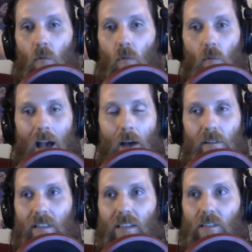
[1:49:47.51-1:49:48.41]
How did
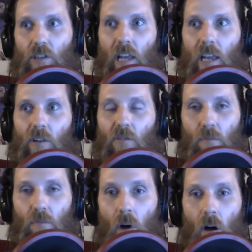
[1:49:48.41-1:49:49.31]
this change
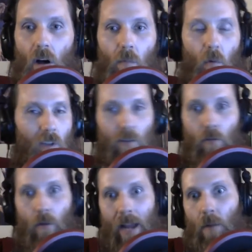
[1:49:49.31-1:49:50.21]
mom? What's
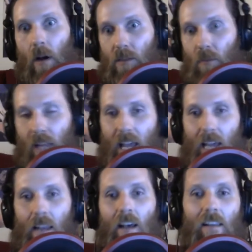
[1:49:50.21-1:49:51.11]
grandma's plan?
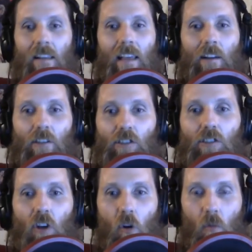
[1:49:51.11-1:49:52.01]
Like there's
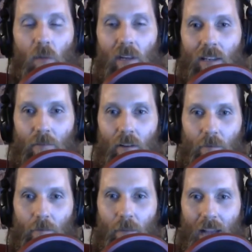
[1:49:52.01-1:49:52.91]
so many different
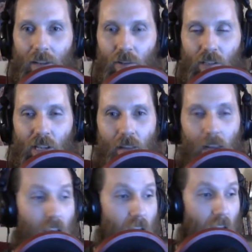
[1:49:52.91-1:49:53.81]
factors here that
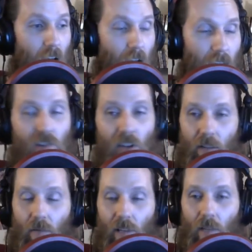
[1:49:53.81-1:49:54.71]
I
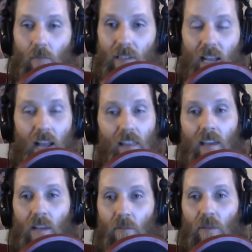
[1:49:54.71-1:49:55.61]
genuinely want to see. I think it
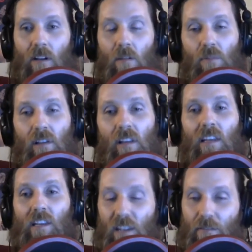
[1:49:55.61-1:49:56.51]
would be a completely
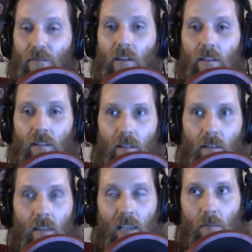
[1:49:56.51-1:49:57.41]
different
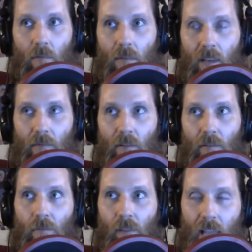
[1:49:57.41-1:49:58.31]
theme, different
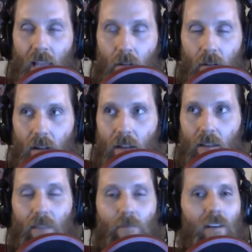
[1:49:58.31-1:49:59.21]
flavor,
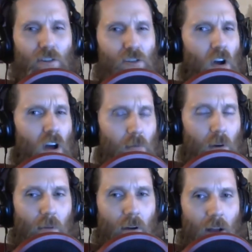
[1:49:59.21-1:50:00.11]
different genre,
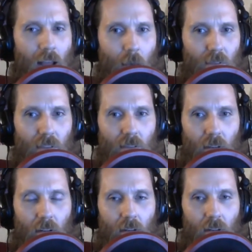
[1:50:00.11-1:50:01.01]
perhaps
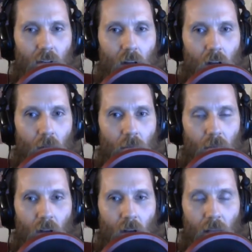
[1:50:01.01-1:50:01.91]
of,
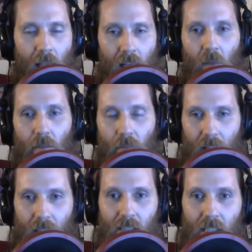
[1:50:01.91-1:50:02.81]
of anime for that
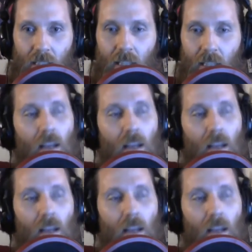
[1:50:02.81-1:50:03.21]
season.